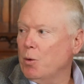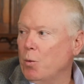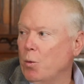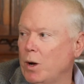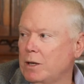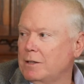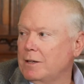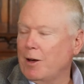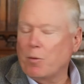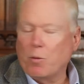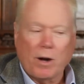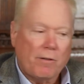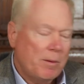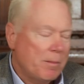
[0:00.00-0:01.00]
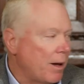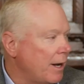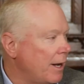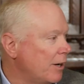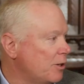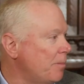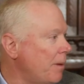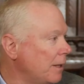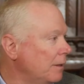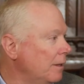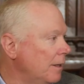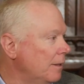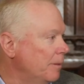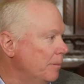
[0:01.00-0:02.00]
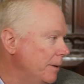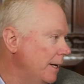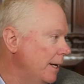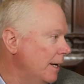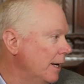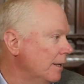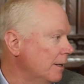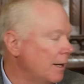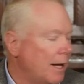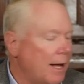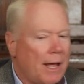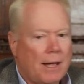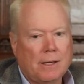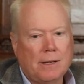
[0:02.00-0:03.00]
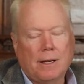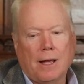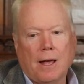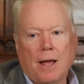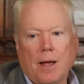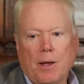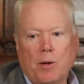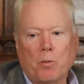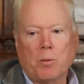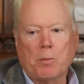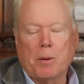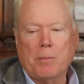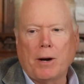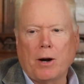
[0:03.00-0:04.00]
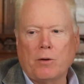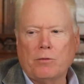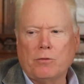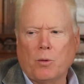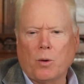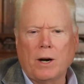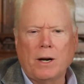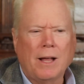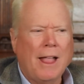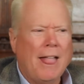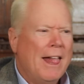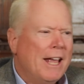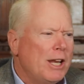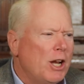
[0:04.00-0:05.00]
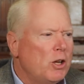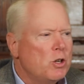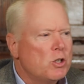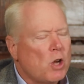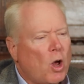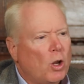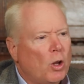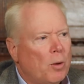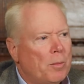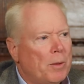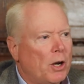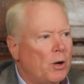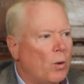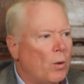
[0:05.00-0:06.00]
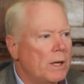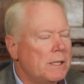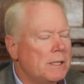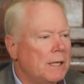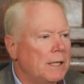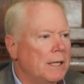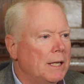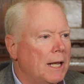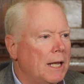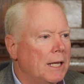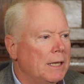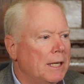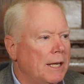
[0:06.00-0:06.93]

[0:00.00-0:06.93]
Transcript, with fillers: what uh, what everybody expected it yep. to be, and and uh, and we're prepared for it. You know, you saw a little bit of noise in in